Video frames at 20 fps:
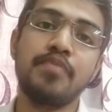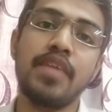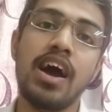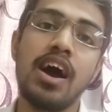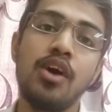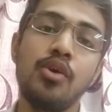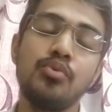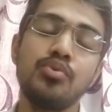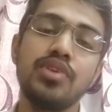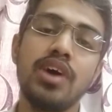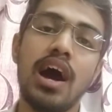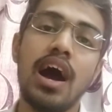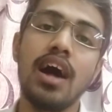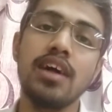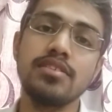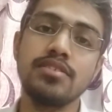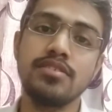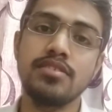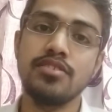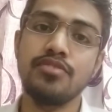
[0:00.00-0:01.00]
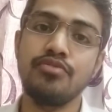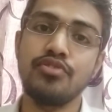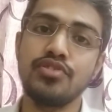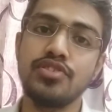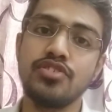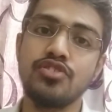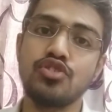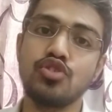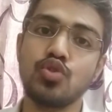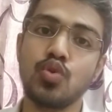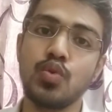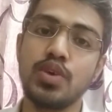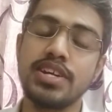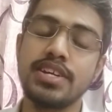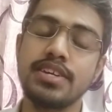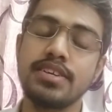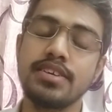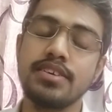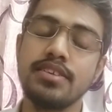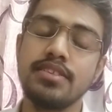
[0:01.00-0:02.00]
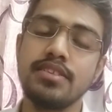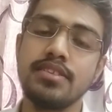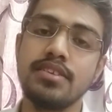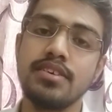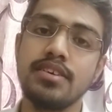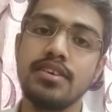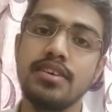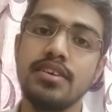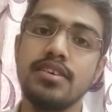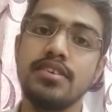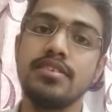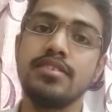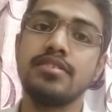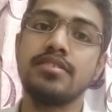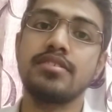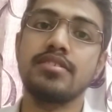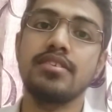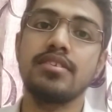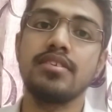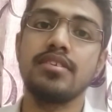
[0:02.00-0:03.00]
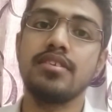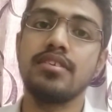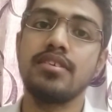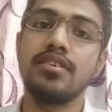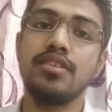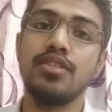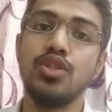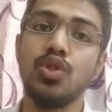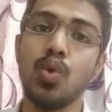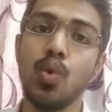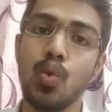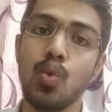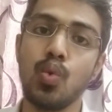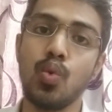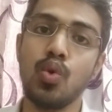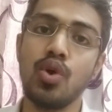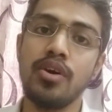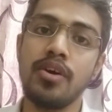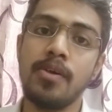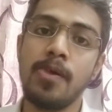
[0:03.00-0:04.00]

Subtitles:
Now the answer for this question is no.